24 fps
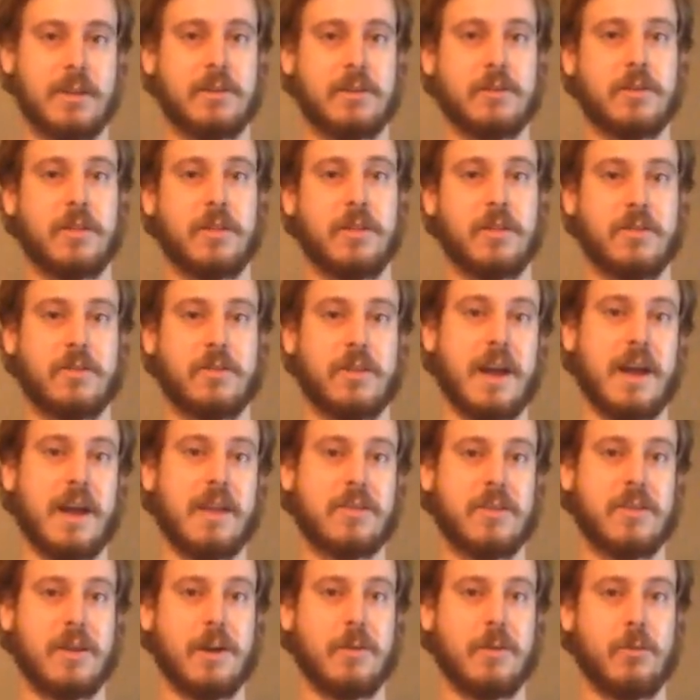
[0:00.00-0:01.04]
into the
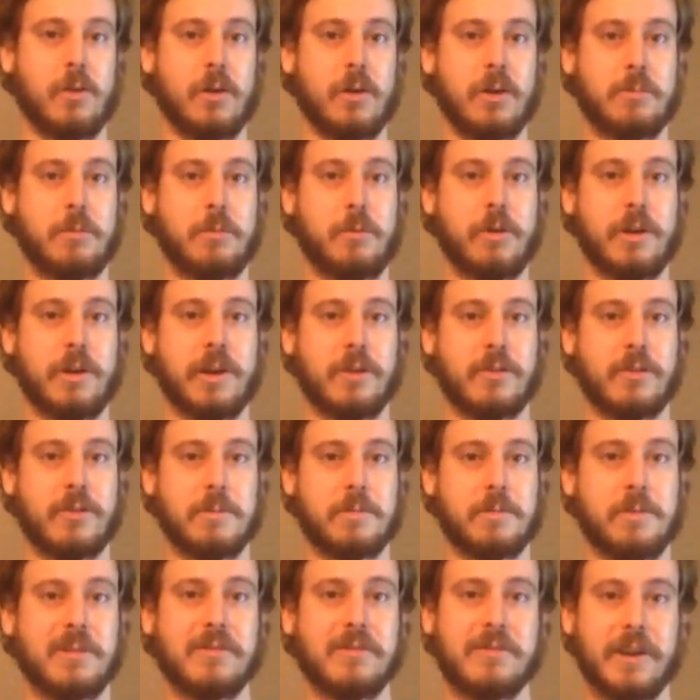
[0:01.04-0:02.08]
stats, I want to point out
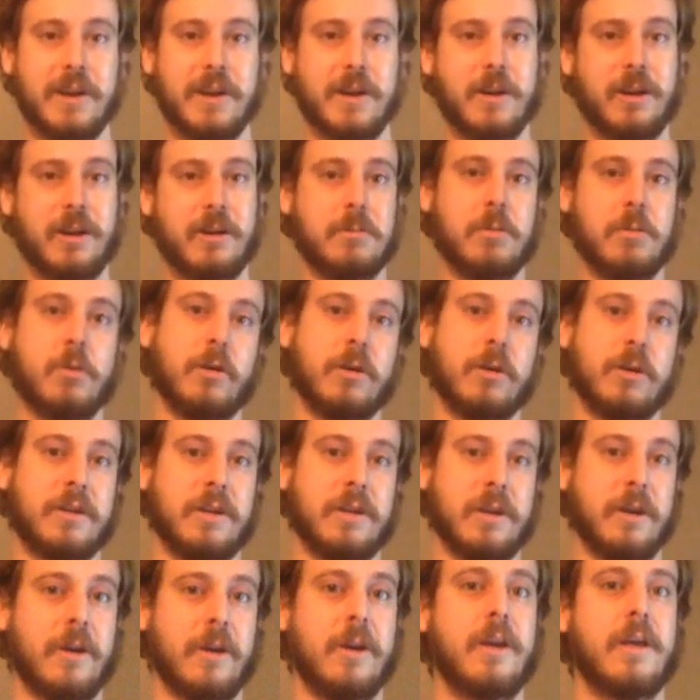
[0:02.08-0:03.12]
something very important
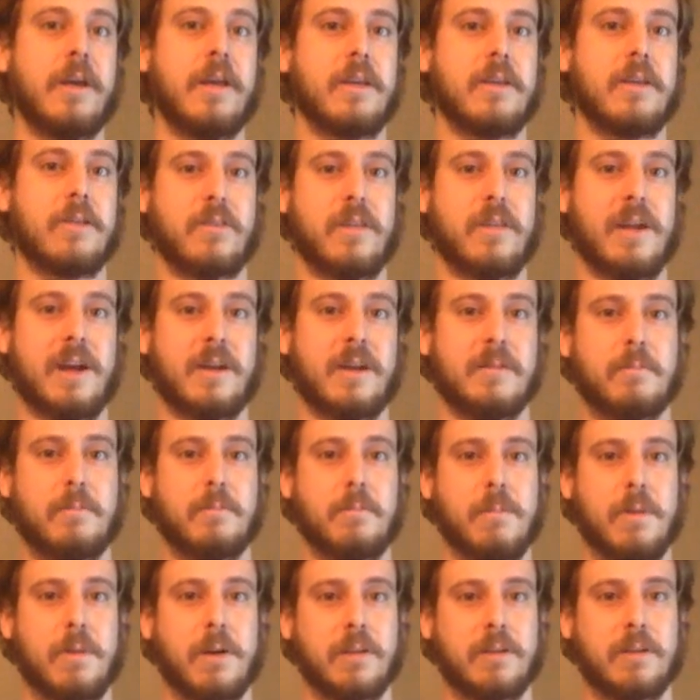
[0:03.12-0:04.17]
here, is that
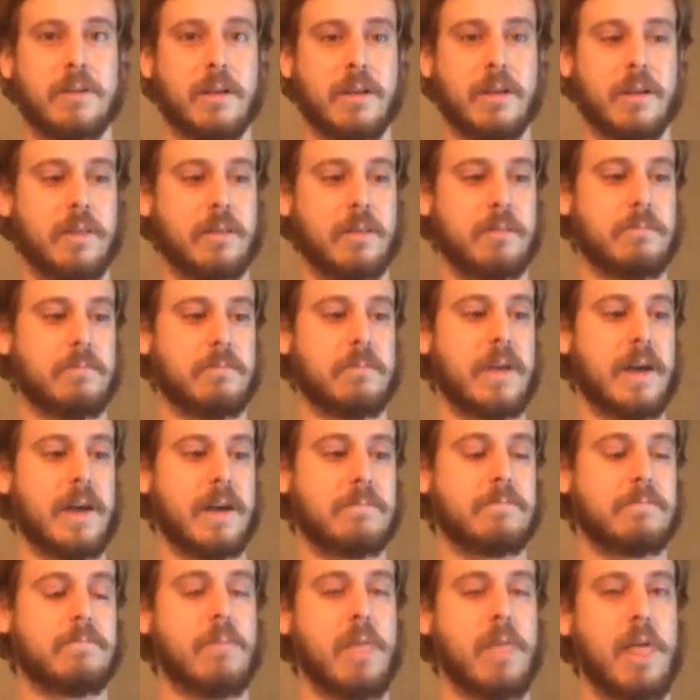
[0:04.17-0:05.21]

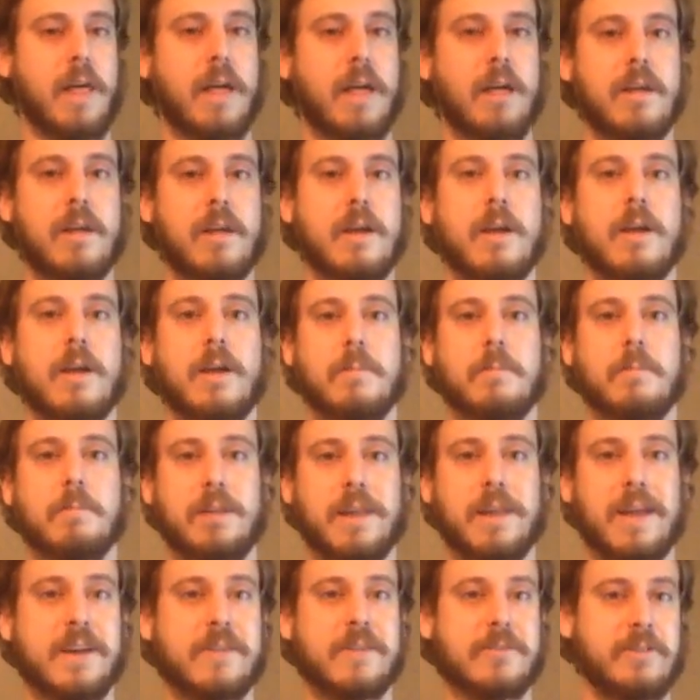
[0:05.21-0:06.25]
the
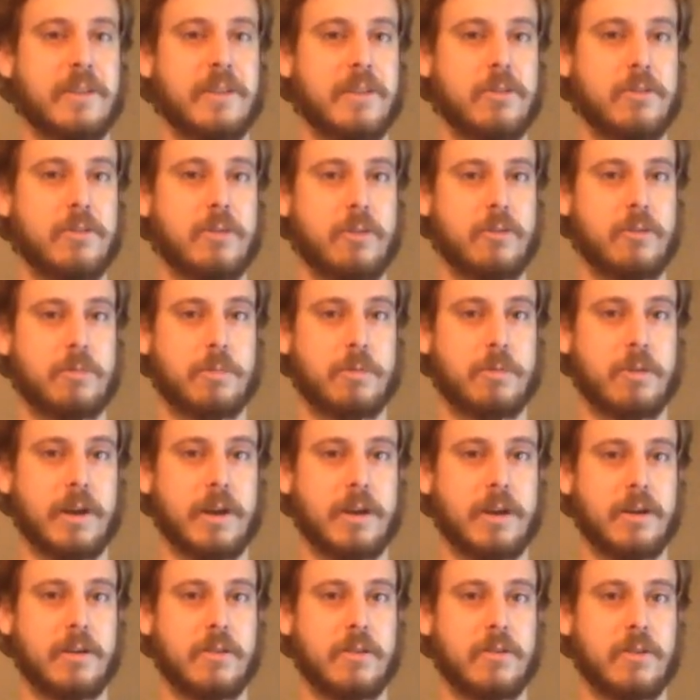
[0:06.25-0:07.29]
Blackfencer's
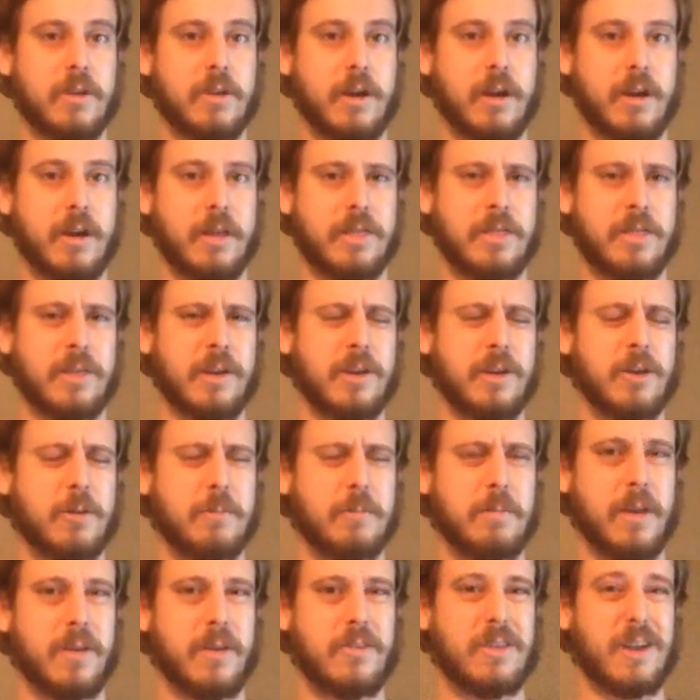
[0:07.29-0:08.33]
products, I think, are
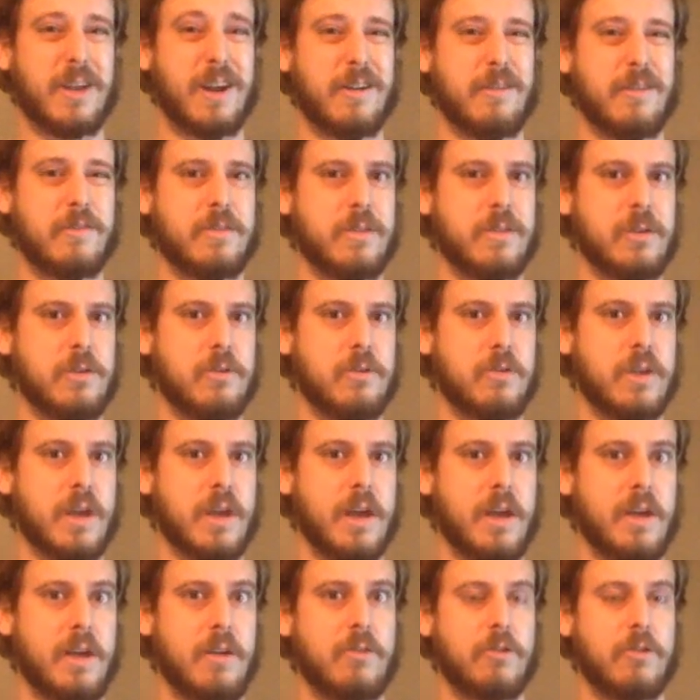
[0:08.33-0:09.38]
based out of the
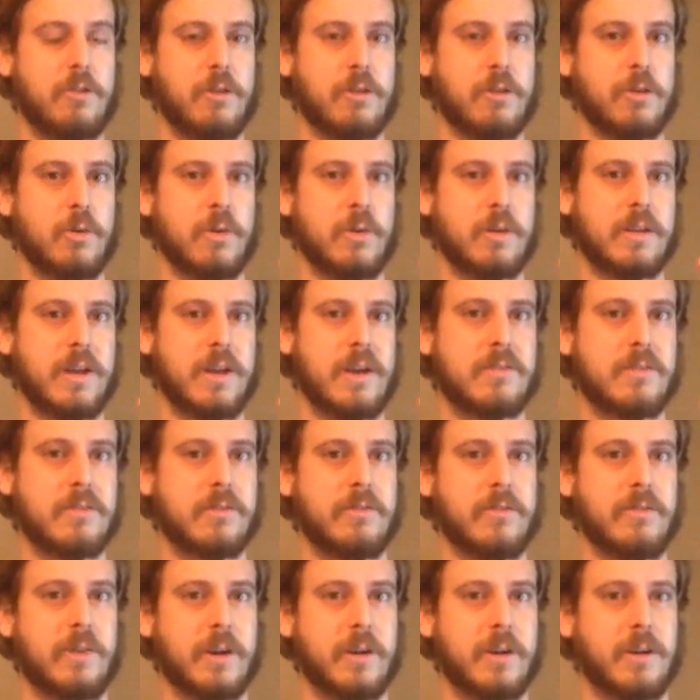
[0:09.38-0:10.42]
UK, so you're going to have a
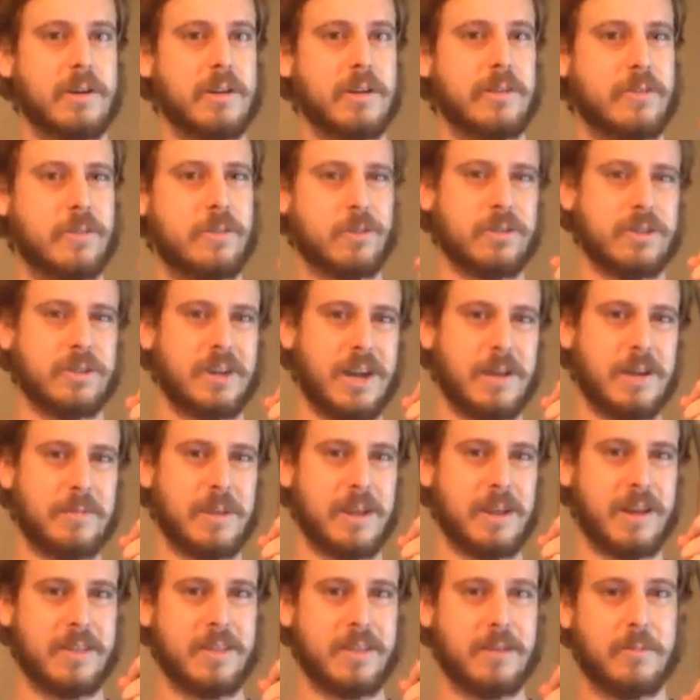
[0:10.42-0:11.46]
very difficult time
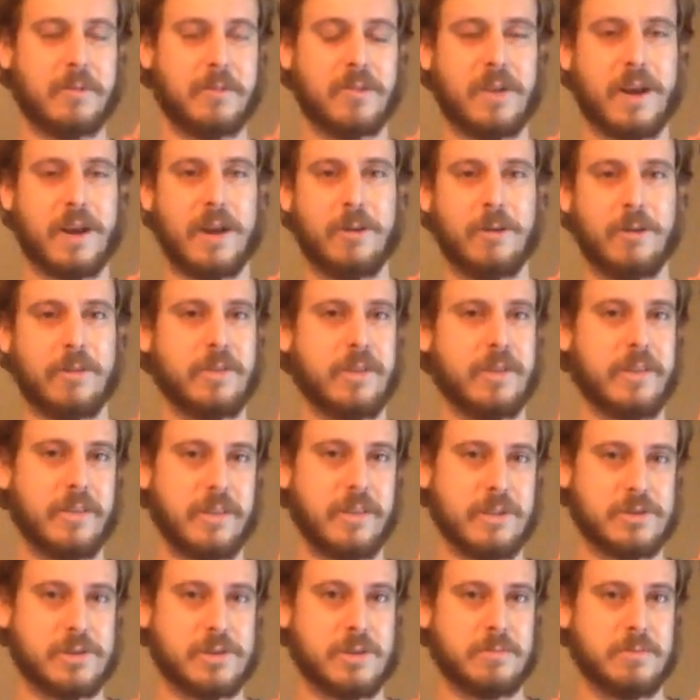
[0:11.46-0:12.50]
getting them because I don't think
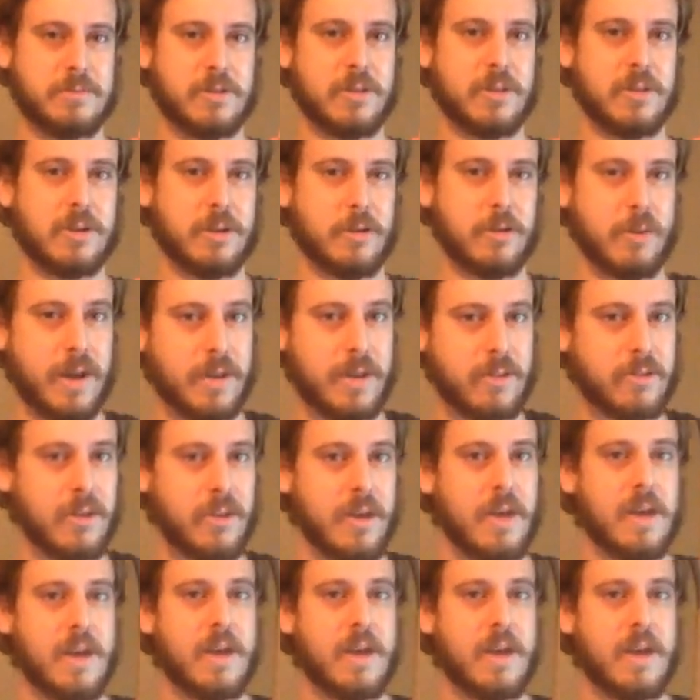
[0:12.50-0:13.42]
they ship to the US.